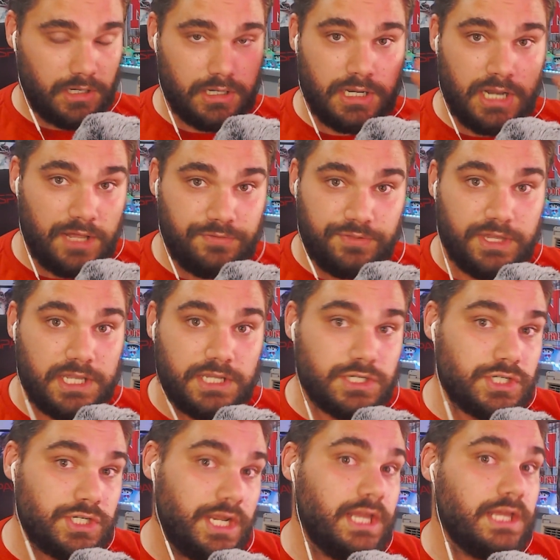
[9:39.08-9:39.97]
nothing has
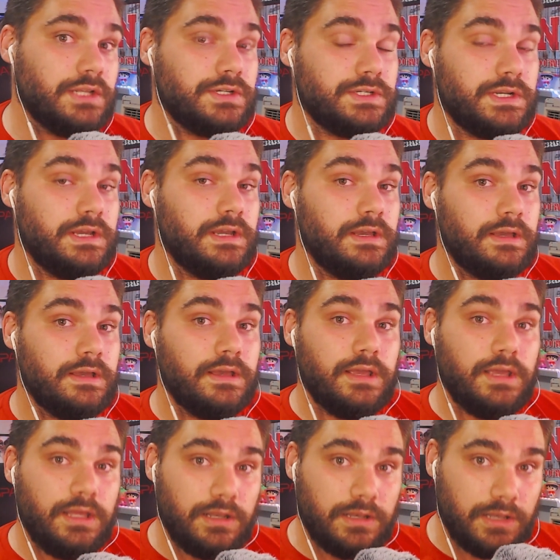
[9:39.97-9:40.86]
changed
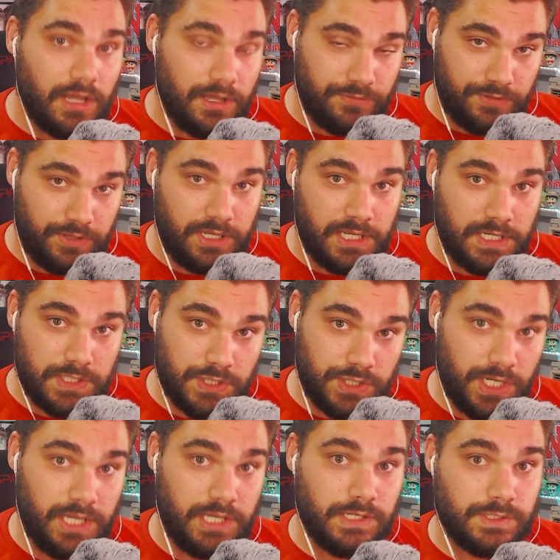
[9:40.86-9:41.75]
Nothing has
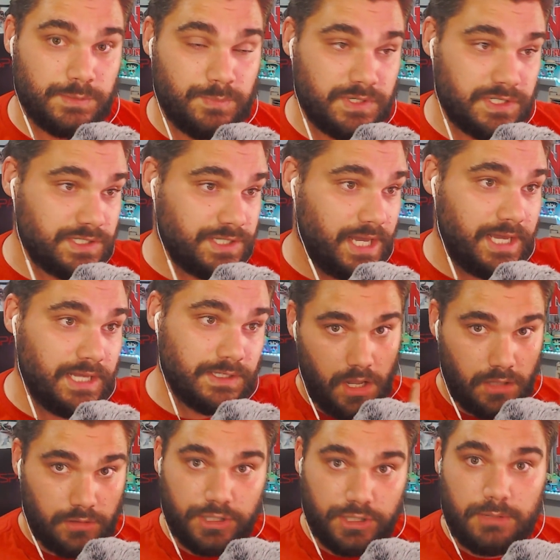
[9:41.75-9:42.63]
changed besides
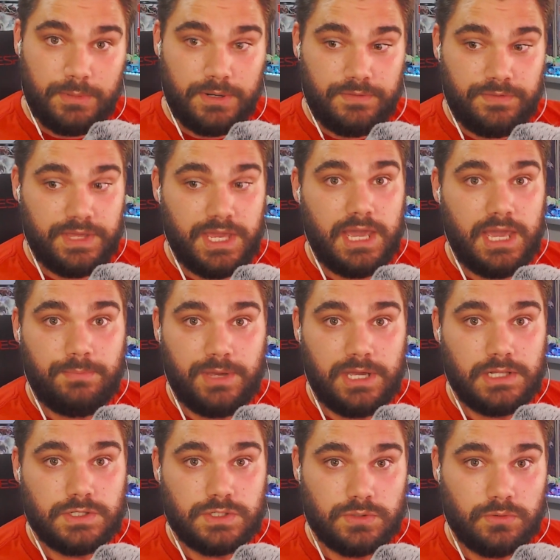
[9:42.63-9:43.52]
a little bit of the
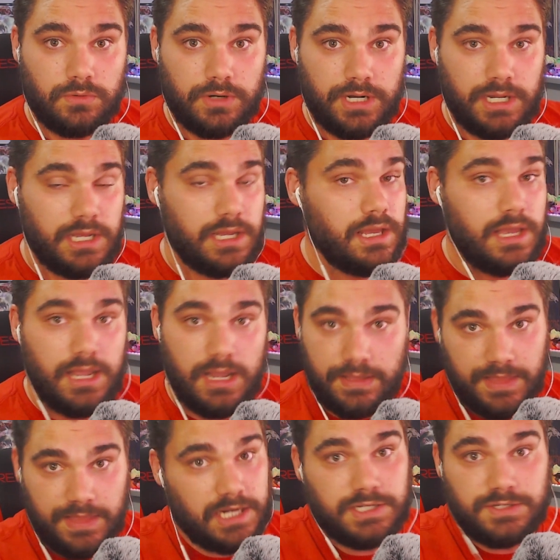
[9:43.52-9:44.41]
campaign story,
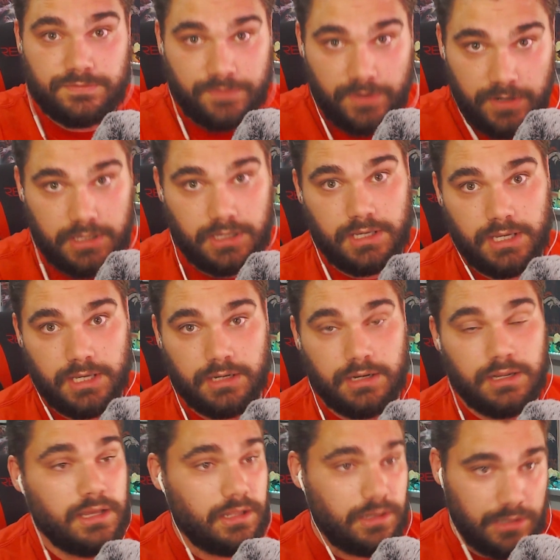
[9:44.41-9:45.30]
and that is fucking it.
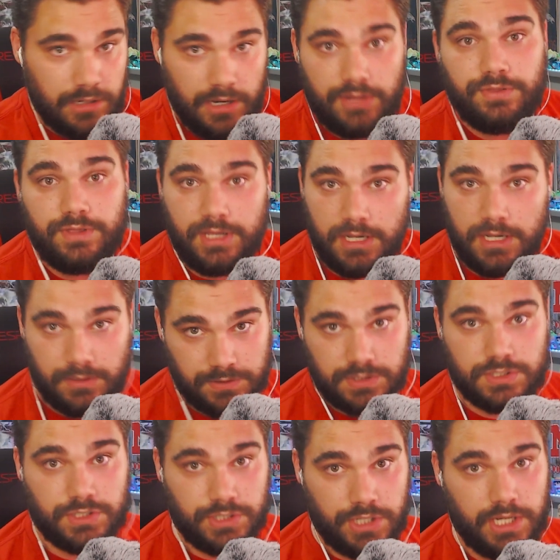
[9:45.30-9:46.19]
Nothing else
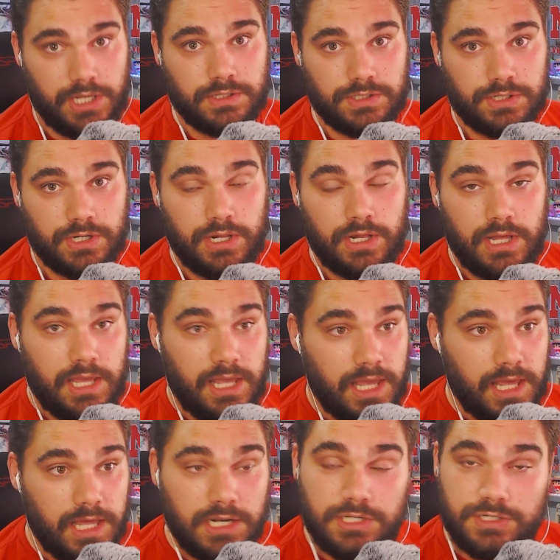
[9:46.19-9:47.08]
has changed.
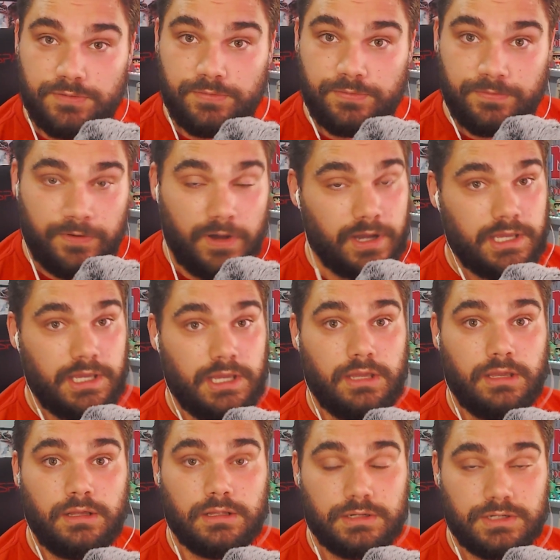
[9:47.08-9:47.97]
It is
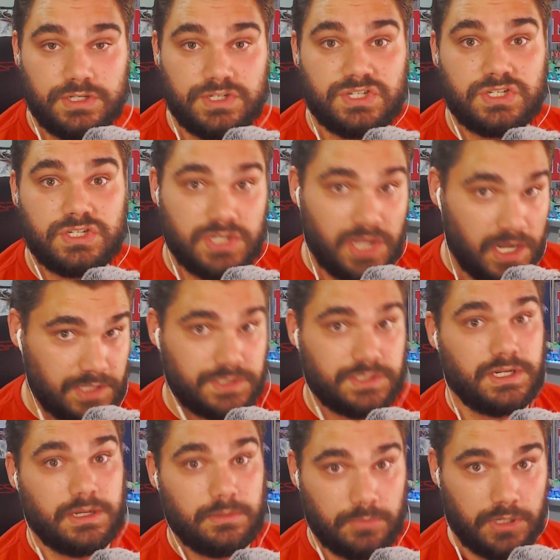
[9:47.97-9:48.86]
fucking
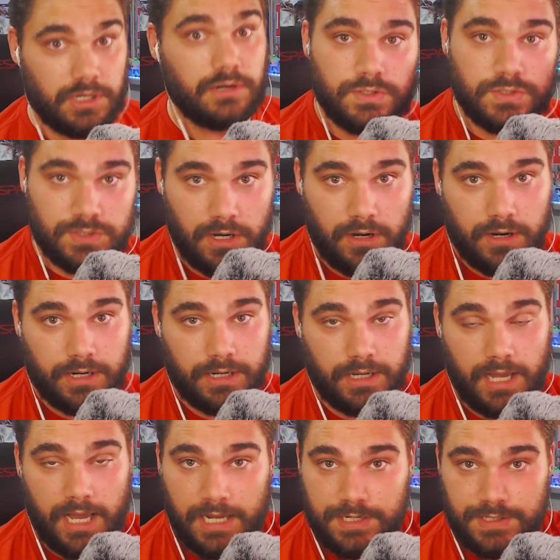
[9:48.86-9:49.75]
disgusting, bro. Sorry,
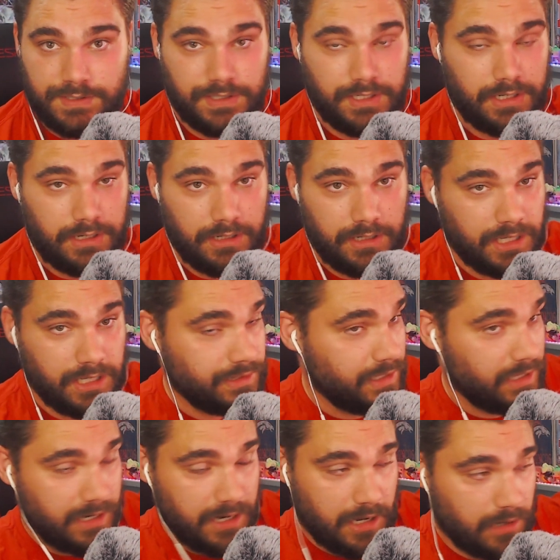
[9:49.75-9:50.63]
I just needed to get
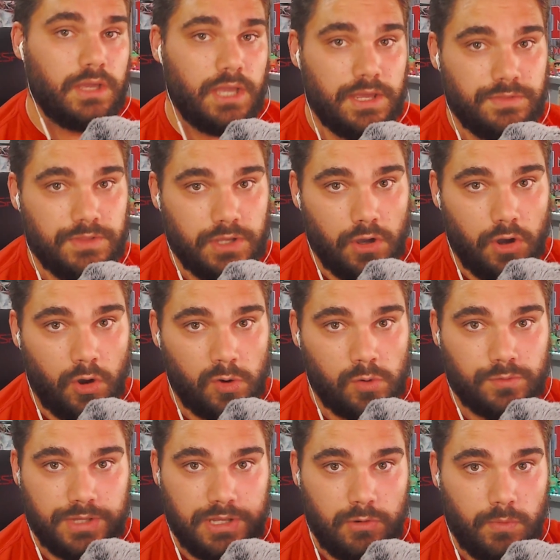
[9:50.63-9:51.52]
that out. And the
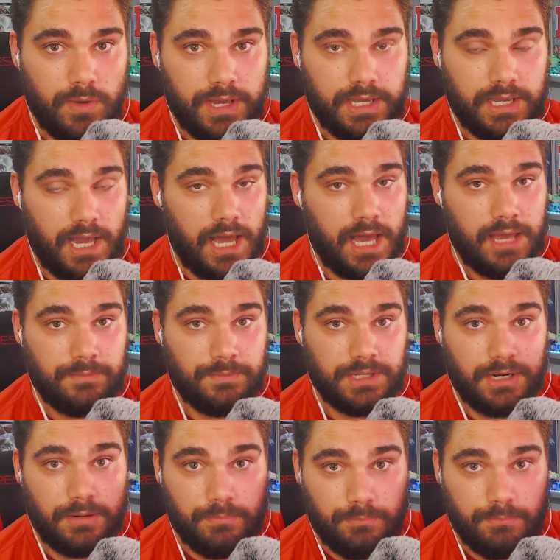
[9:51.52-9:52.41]
only way I'm
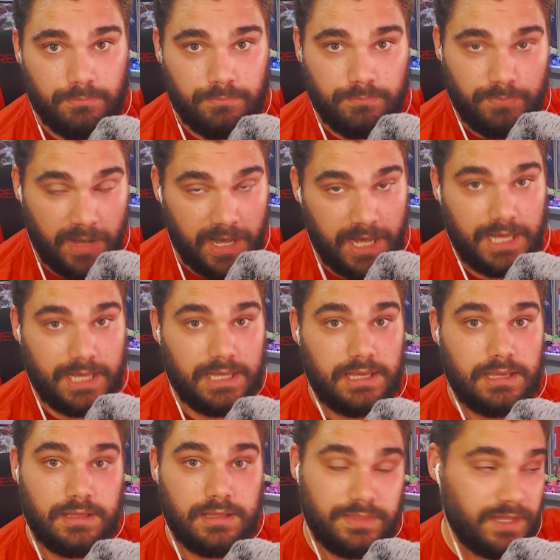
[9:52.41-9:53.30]
gonna
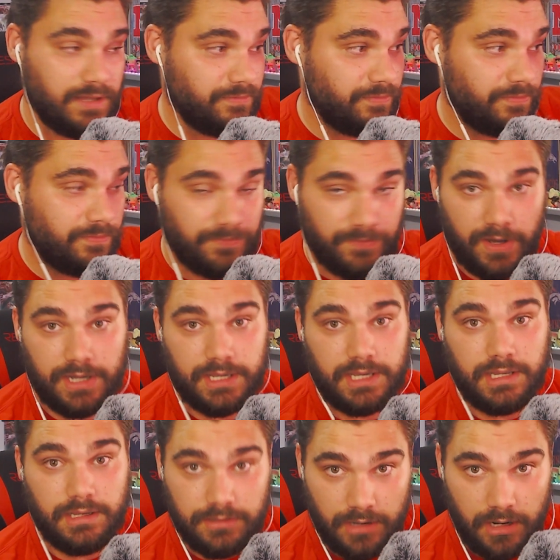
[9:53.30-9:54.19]
buy that
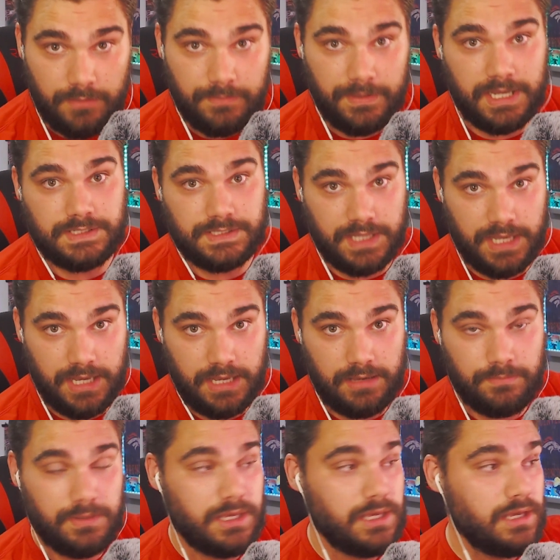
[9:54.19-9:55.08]
fucking dumbass
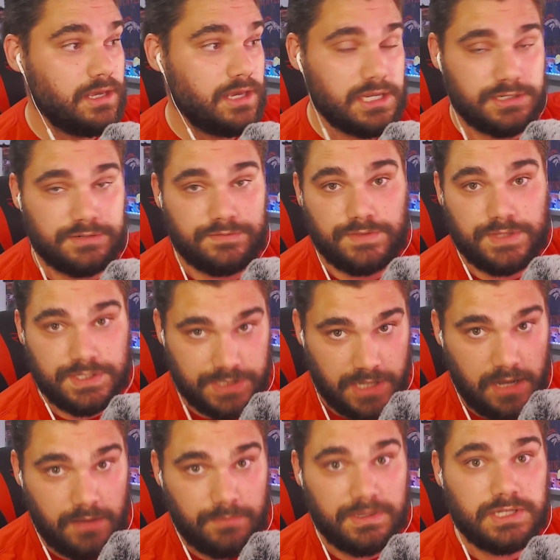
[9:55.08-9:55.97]
game is if the
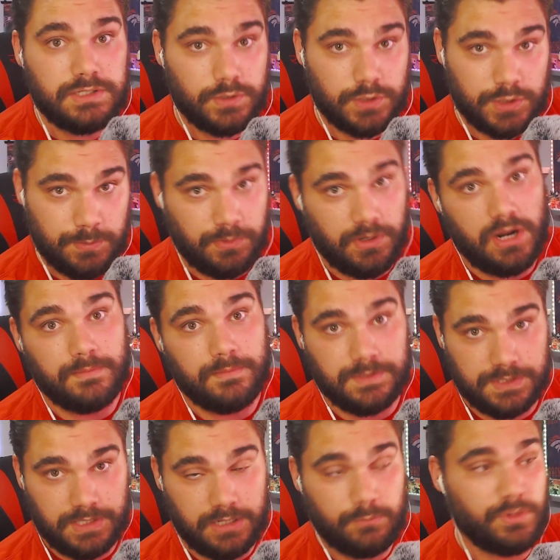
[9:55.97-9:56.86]
zombies looks
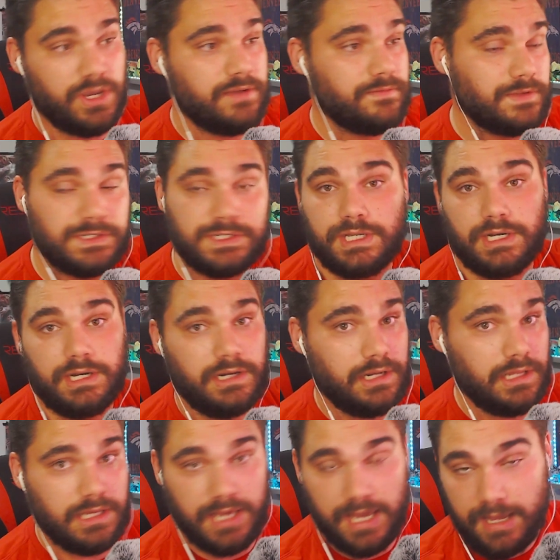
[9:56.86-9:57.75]
promising. We haven't seen
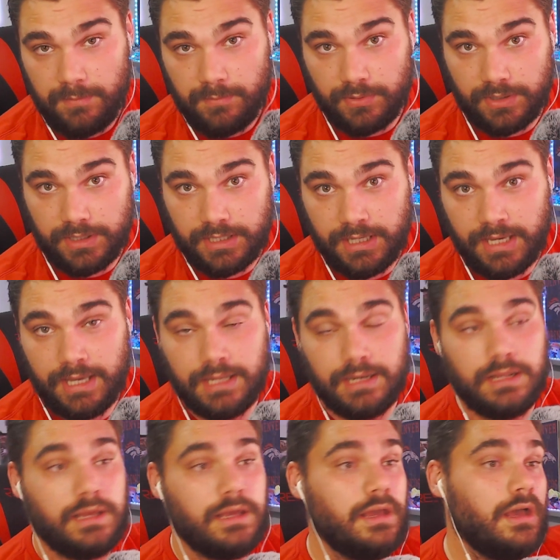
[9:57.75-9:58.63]
any gameplay
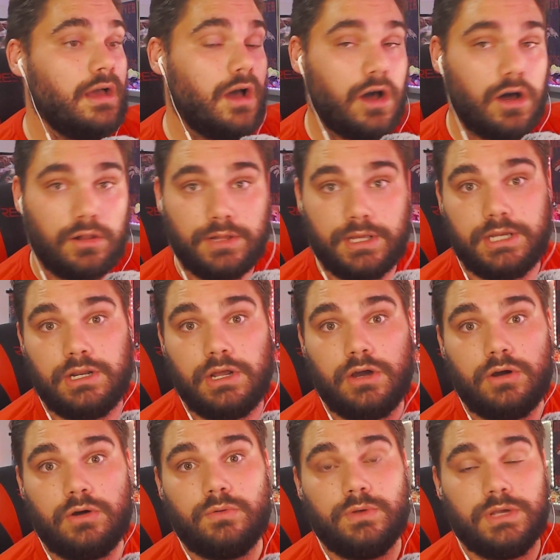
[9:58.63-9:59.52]
yet. All I
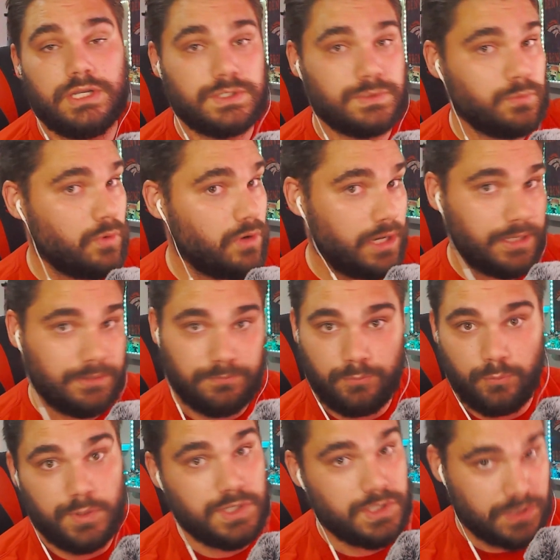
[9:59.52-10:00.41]
know is what
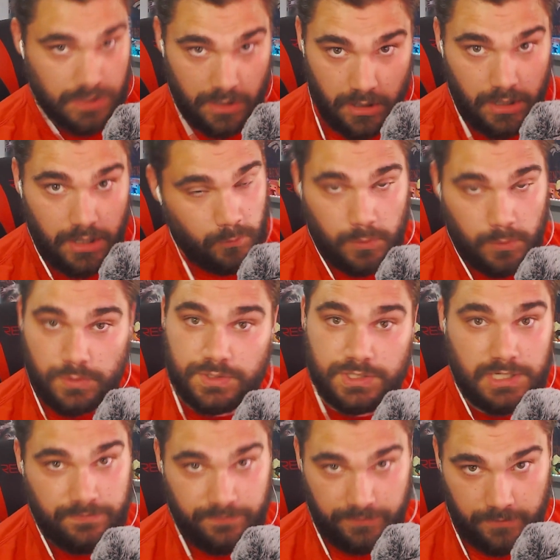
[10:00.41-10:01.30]
we saw. We'll
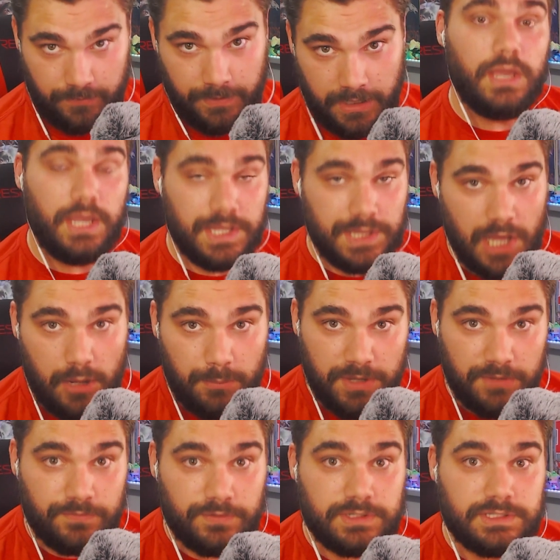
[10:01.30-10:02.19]
see from there. And that'll be it for